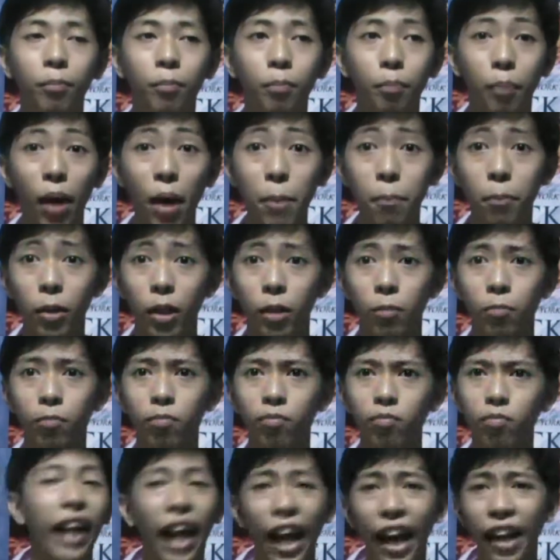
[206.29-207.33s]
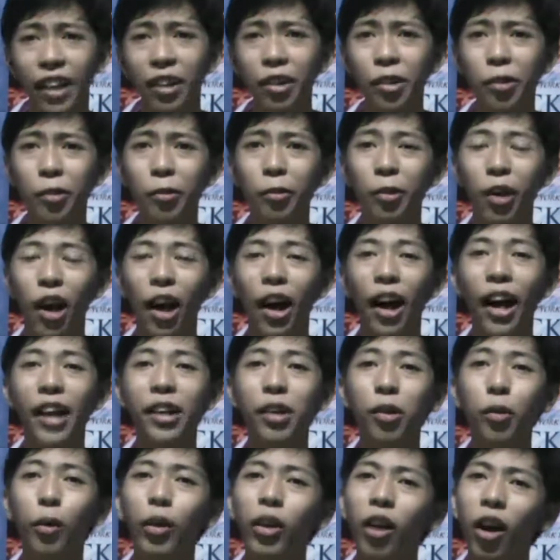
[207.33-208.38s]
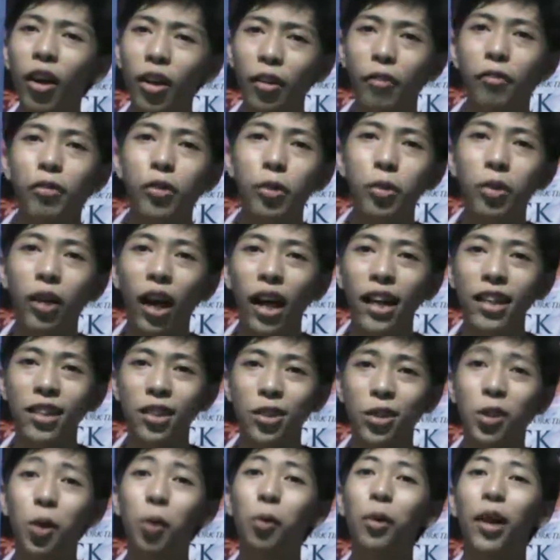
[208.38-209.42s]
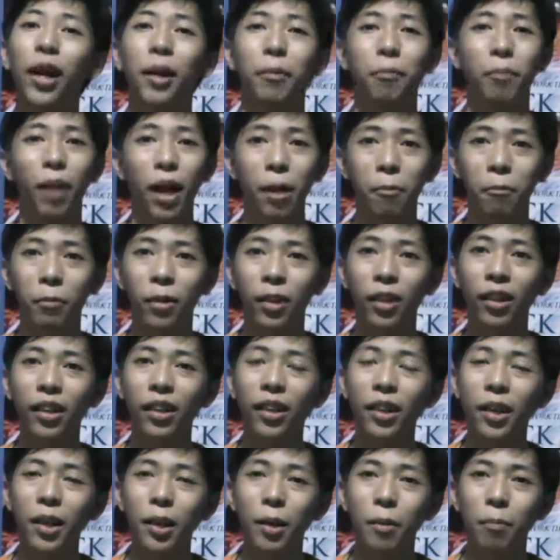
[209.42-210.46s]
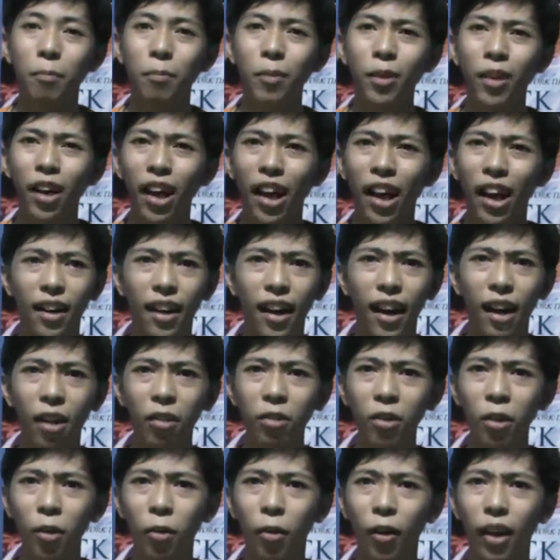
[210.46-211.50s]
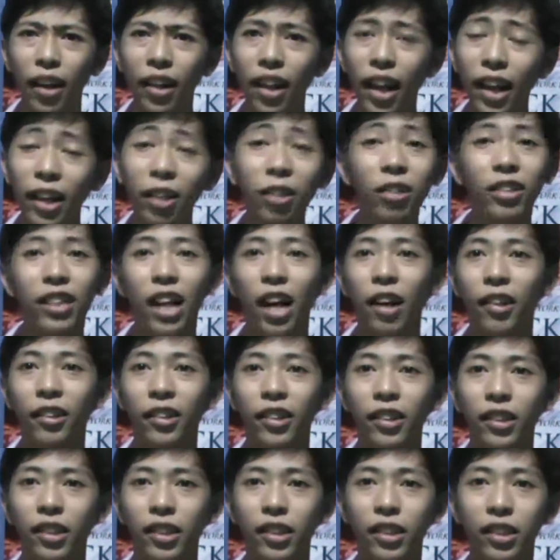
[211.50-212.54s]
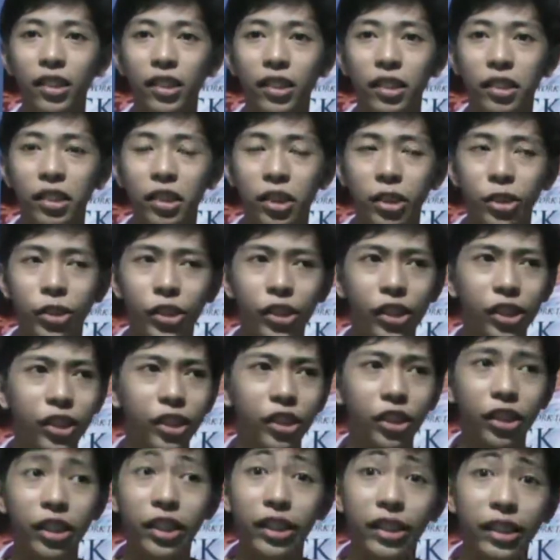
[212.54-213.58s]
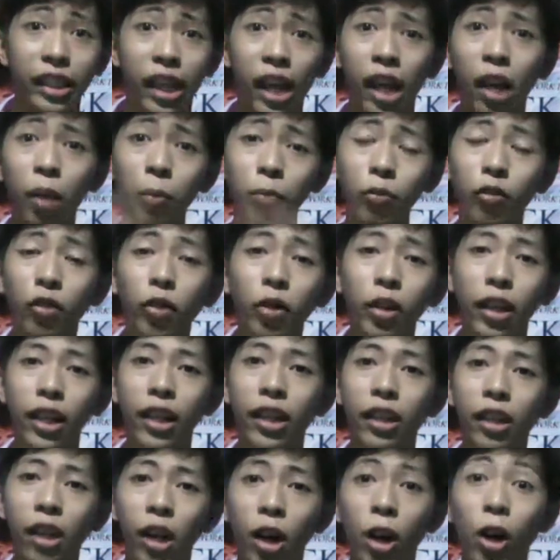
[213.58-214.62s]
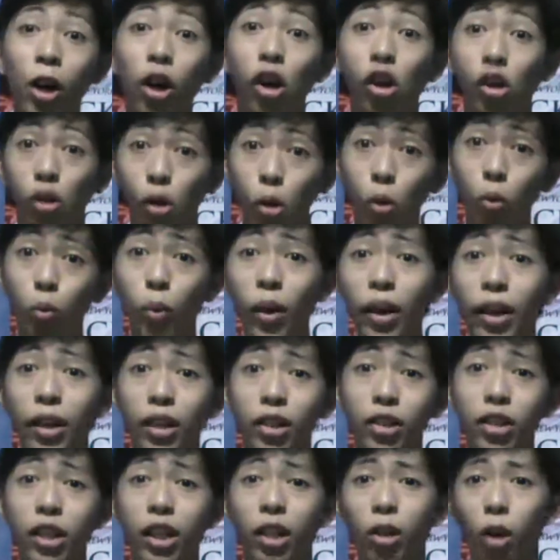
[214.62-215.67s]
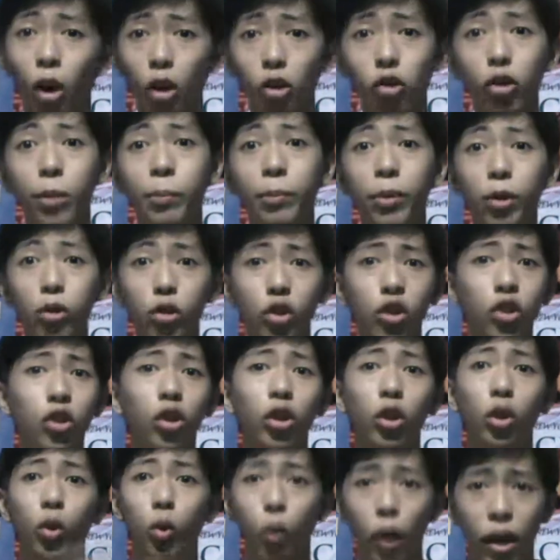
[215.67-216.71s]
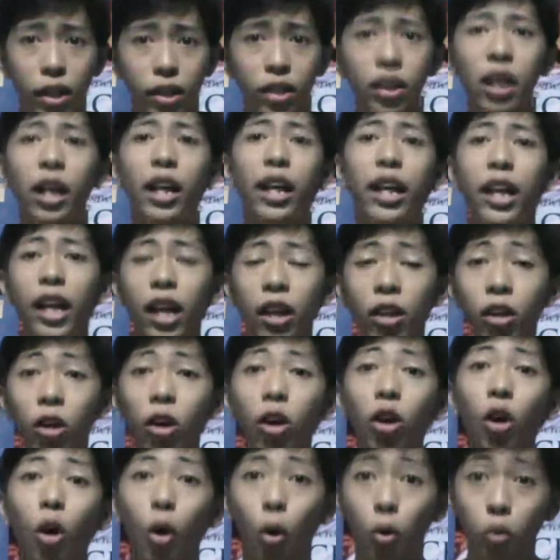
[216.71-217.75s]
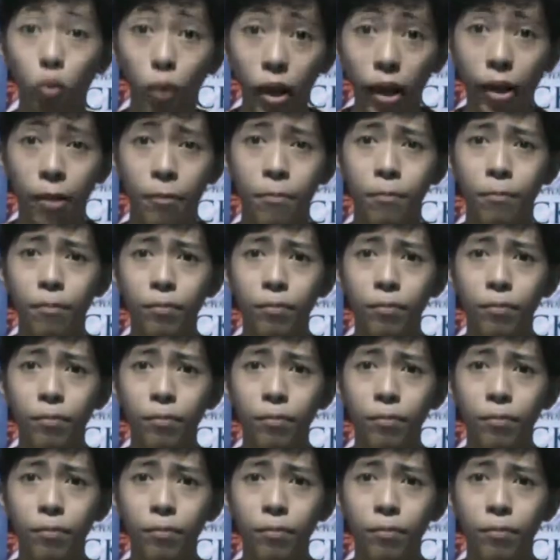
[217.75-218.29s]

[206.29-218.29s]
Piper, I know a lot of you guys don't like Piper, but I don't know, I like her character. She's helpful in her own way. She contributes to the quest in her own way.